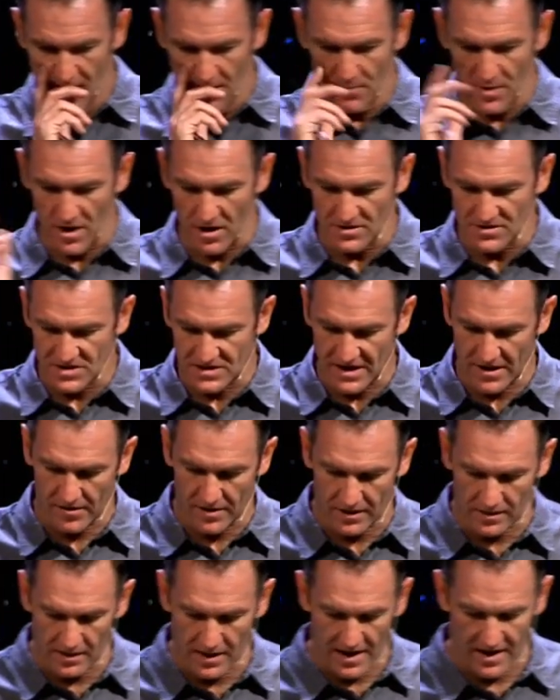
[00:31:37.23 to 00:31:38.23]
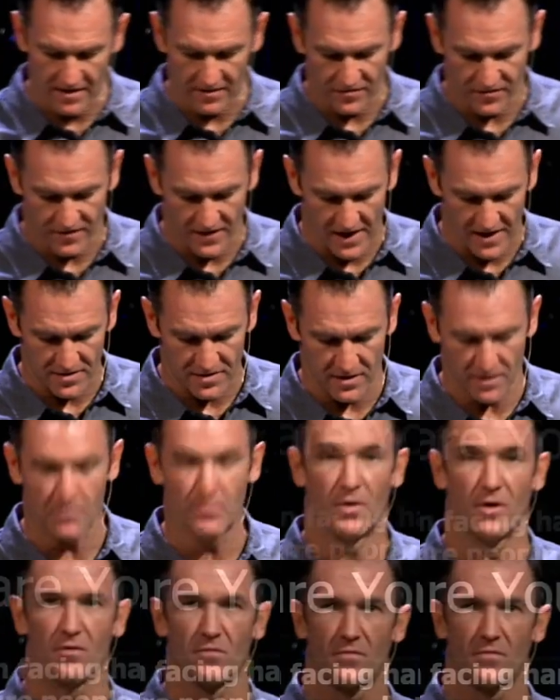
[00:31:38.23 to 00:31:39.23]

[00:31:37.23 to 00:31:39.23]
Paul's daring life, I think, put